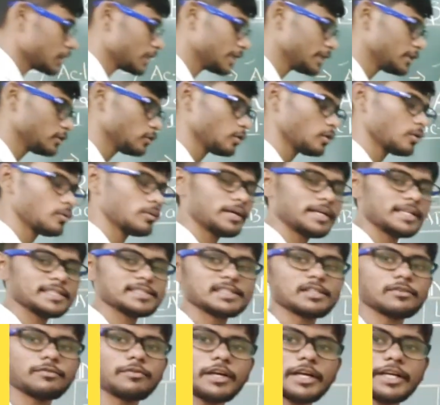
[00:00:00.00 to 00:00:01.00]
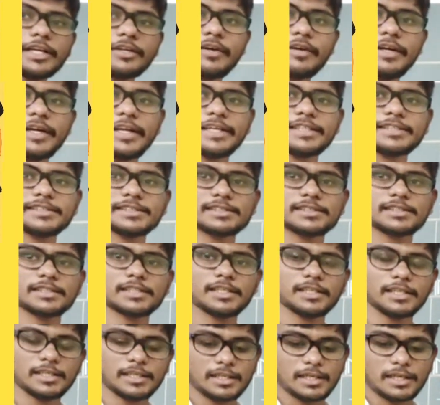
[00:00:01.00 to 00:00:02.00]
will get to know what is refractive index,
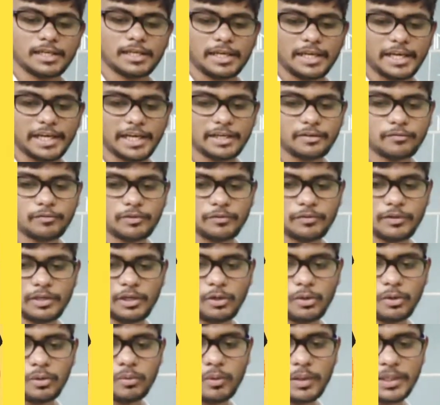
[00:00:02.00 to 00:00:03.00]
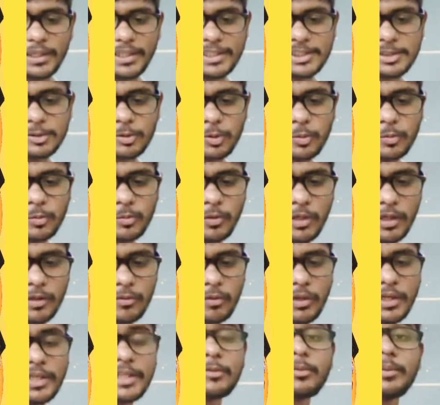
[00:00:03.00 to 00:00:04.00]
and we will know what is
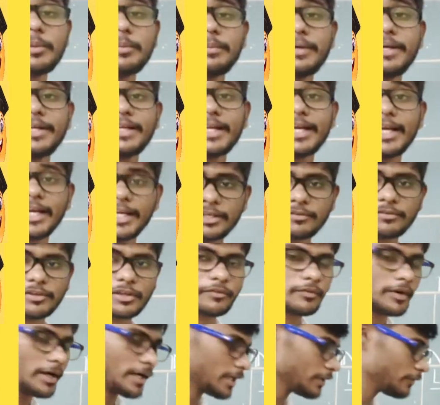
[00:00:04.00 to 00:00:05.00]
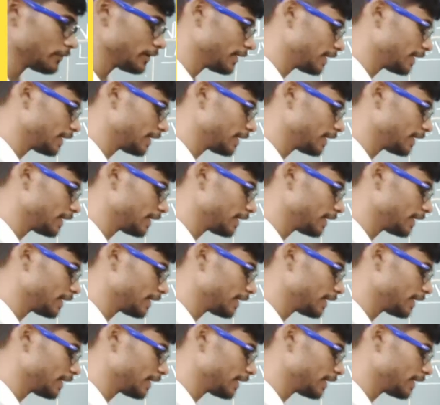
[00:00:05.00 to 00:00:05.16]
meant by relative refractive